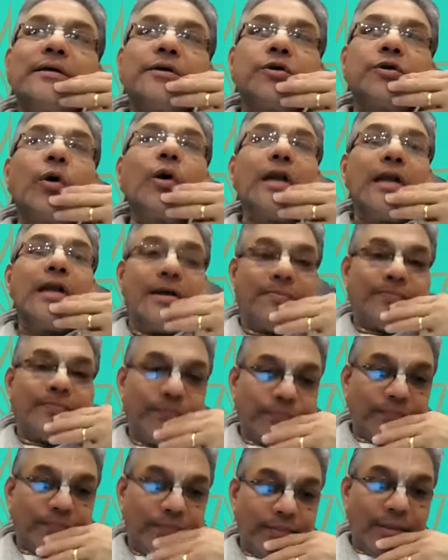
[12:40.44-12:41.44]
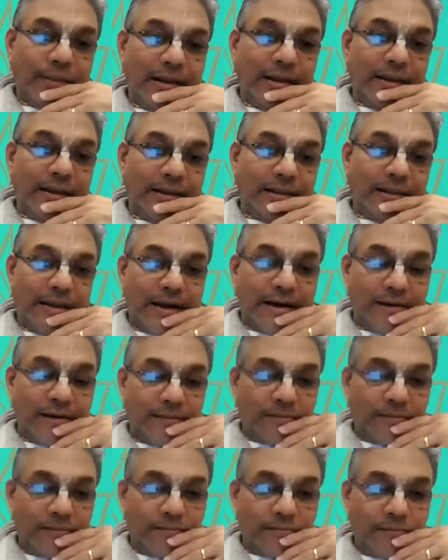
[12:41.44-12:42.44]
told him that
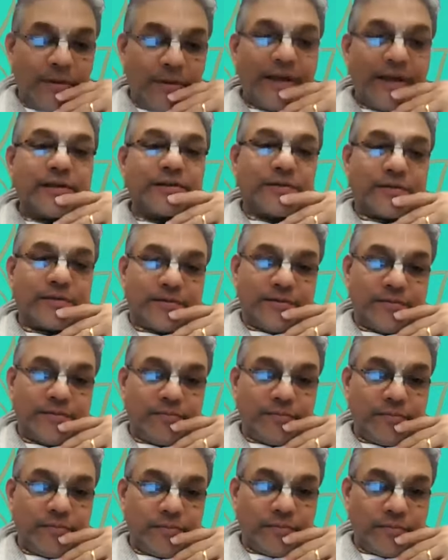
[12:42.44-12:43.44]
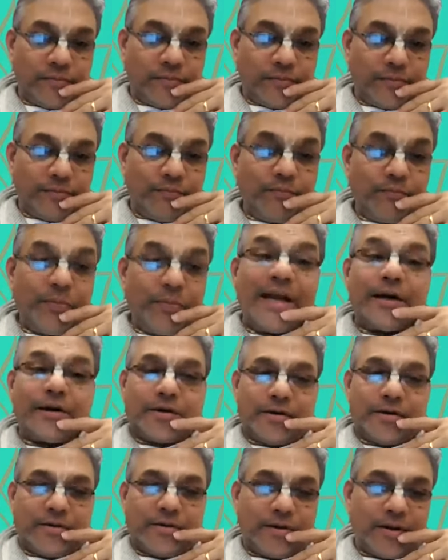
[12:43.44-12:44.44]
please
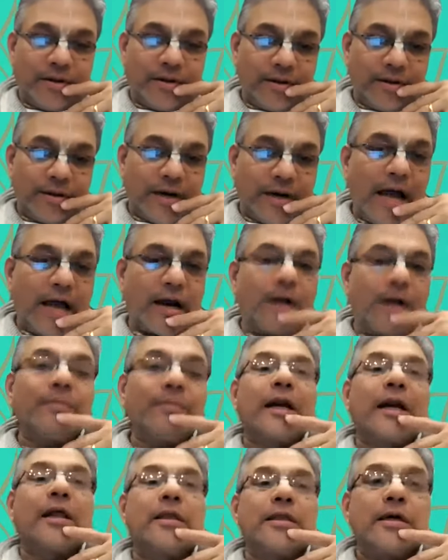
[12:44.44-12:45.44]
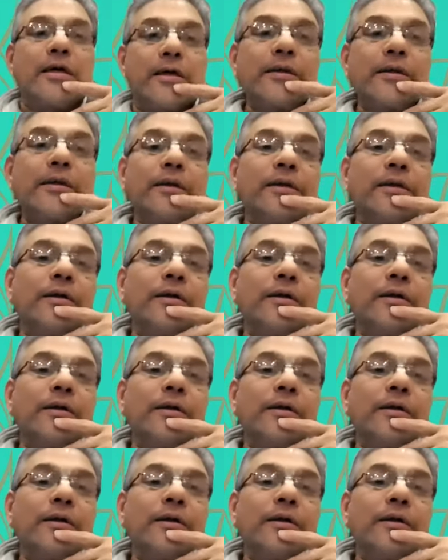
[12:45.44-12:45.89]
meet Rai Ramananda,